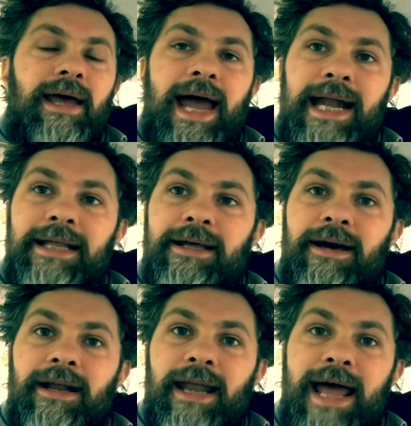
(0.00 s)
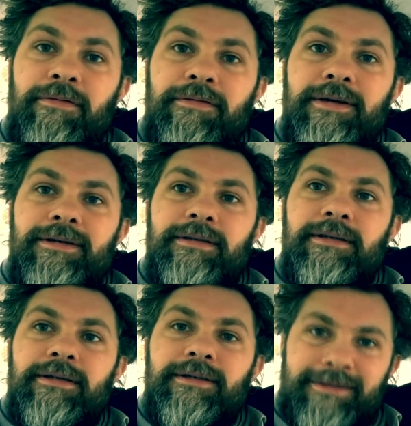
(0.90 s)
any that are left,
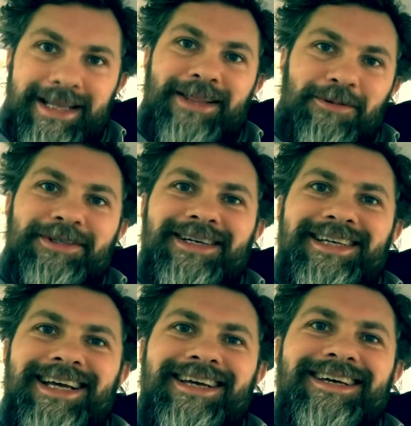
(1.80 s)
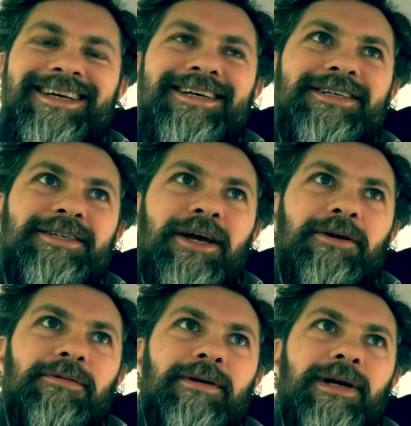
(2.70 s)
they're the ones I take. So